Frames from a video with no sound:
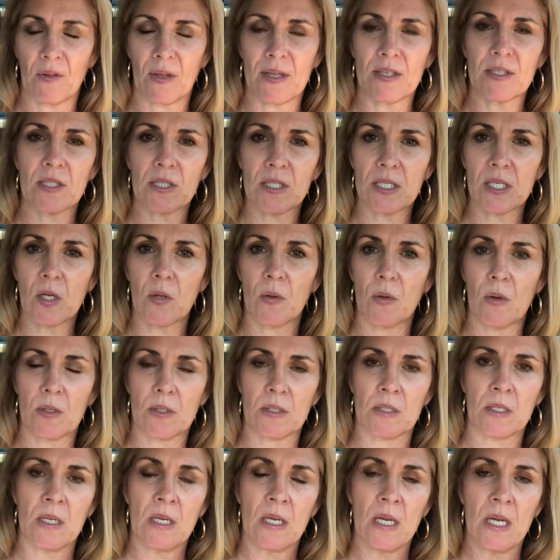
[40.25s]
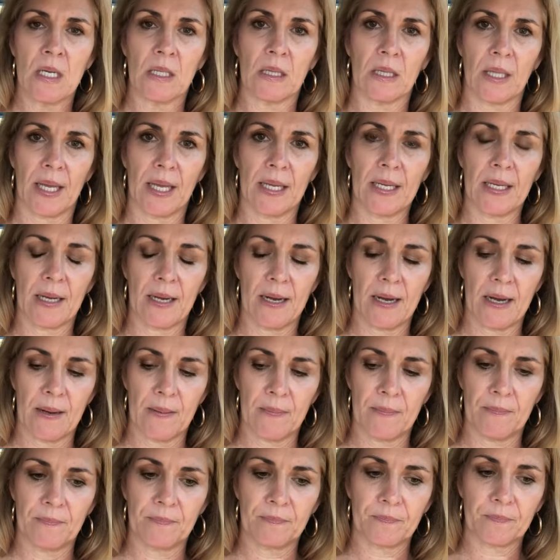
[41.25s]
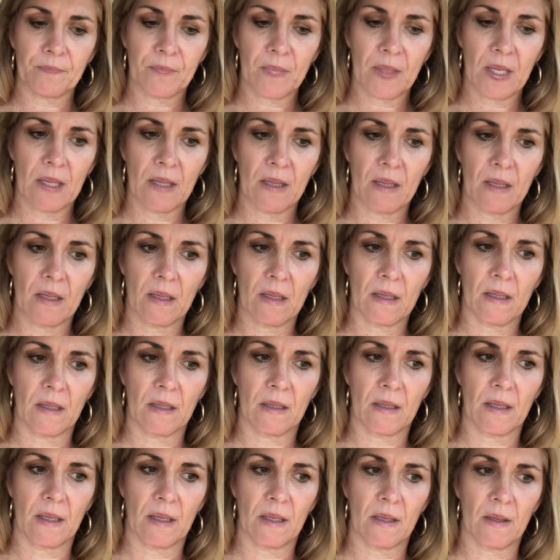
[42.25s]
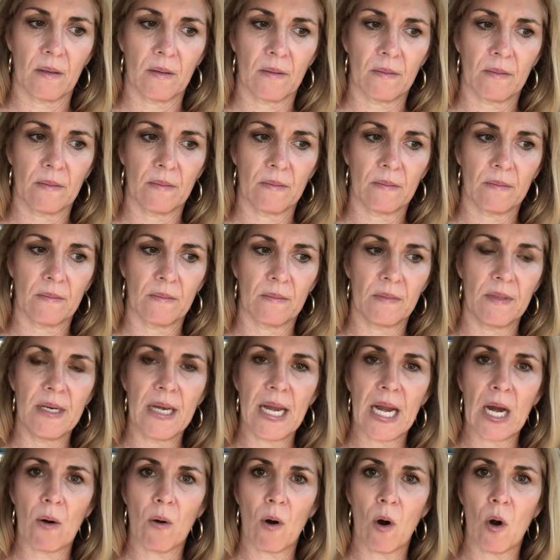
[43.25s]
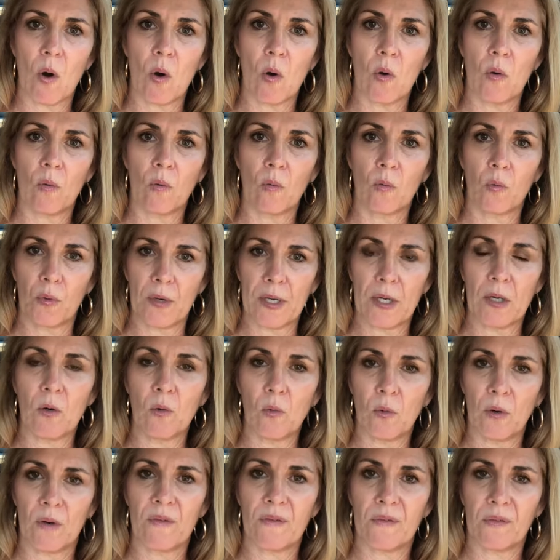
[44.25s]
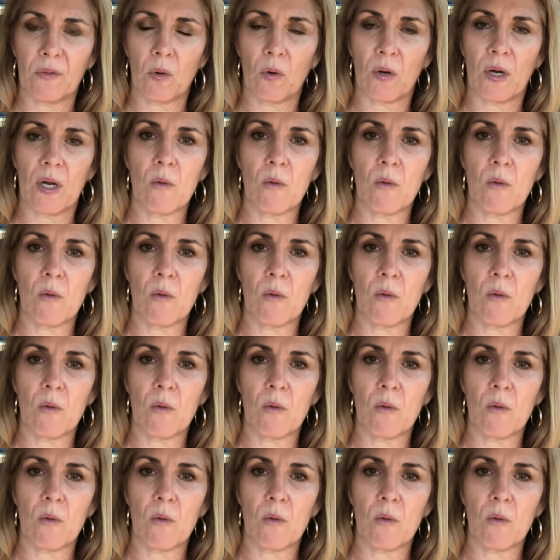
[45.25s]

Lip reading: is those like the narrow real wood floor.